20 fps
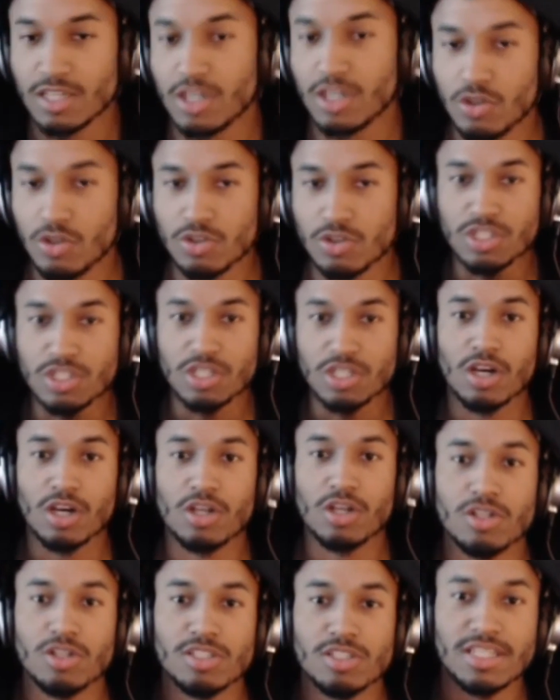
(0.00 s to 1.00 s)
You just need to
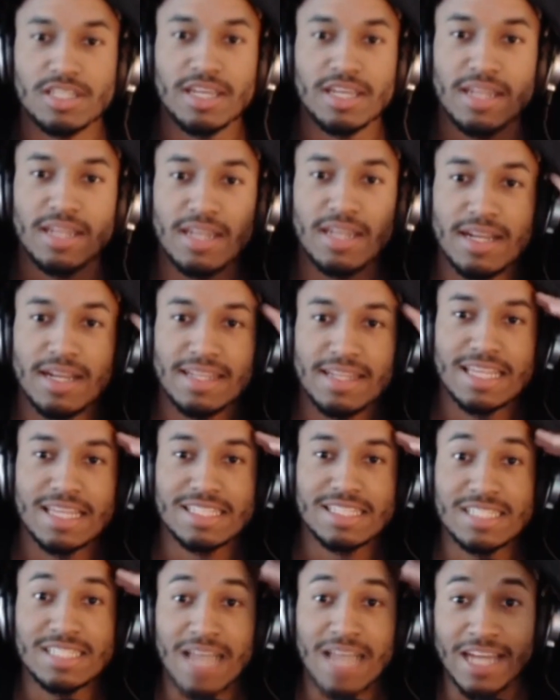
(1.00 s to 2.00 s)
understand that
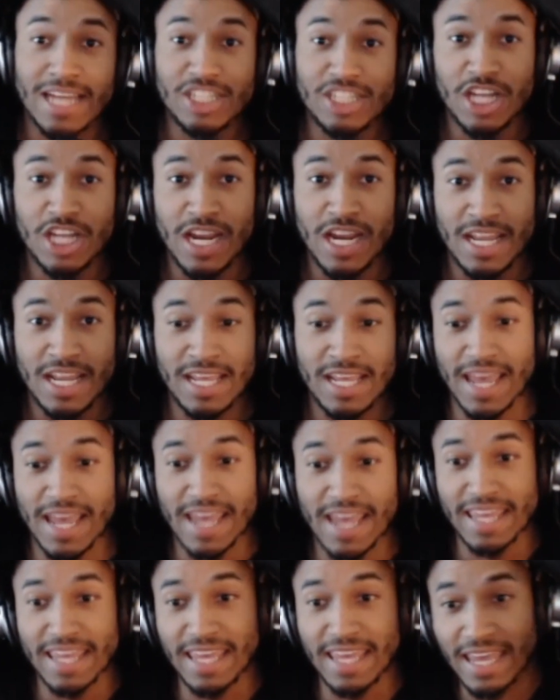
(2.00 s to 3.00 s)
sidechaining
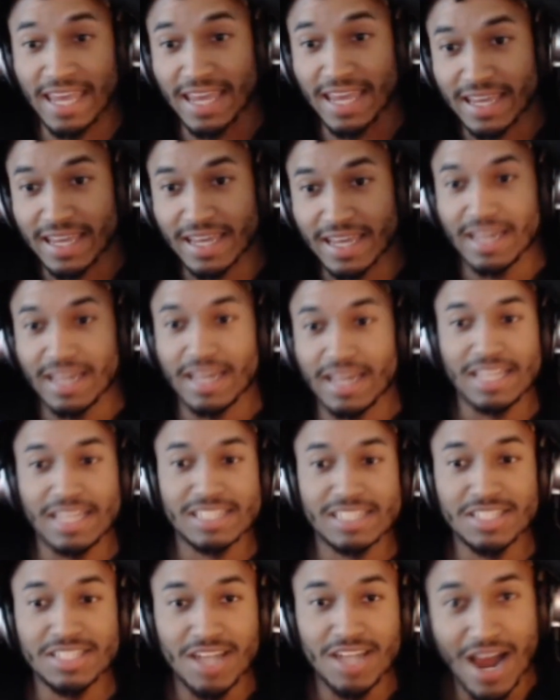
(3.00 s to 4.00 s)
a kick
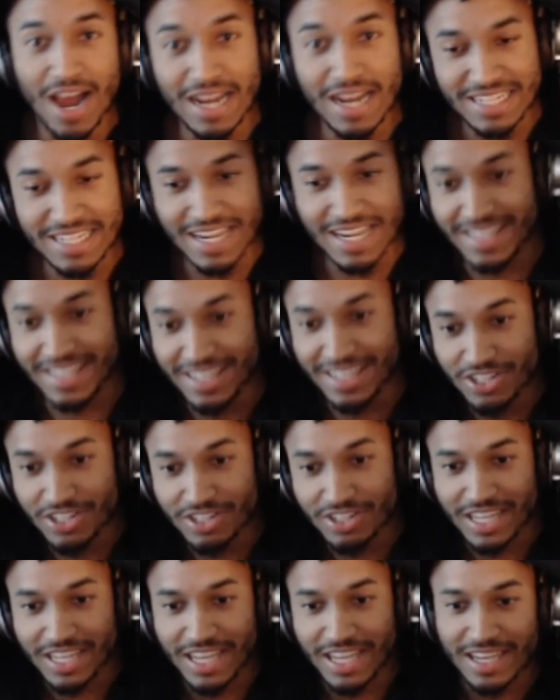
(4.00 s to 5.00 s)
is not taking your
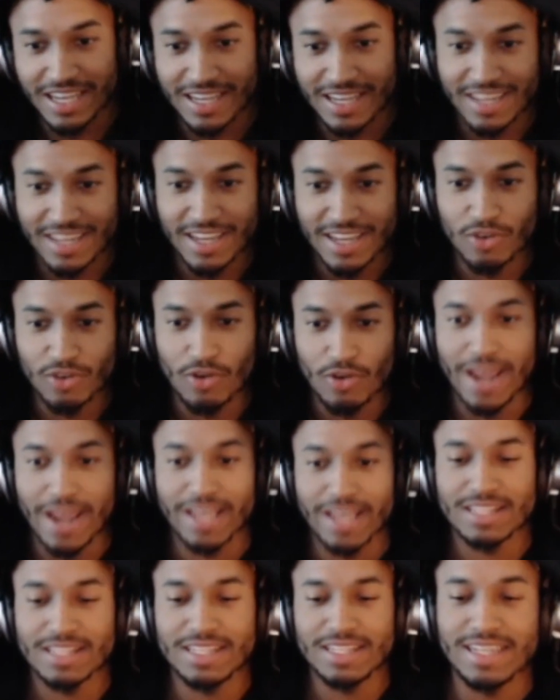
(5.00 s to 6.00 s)
kick and
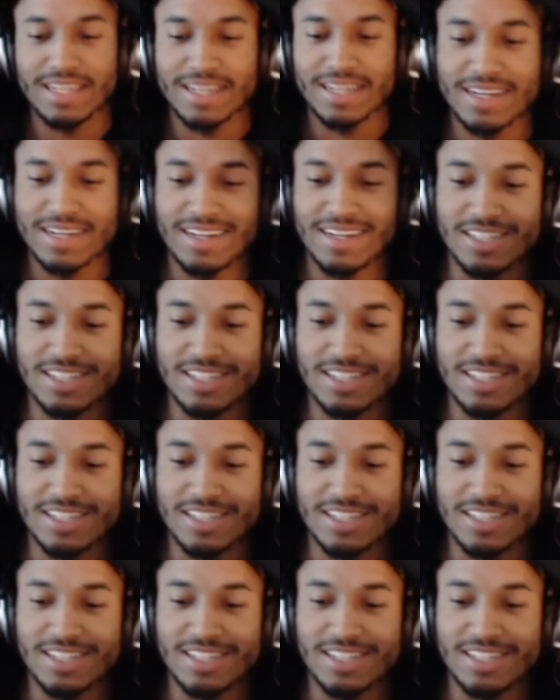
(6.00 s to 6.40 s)
right click,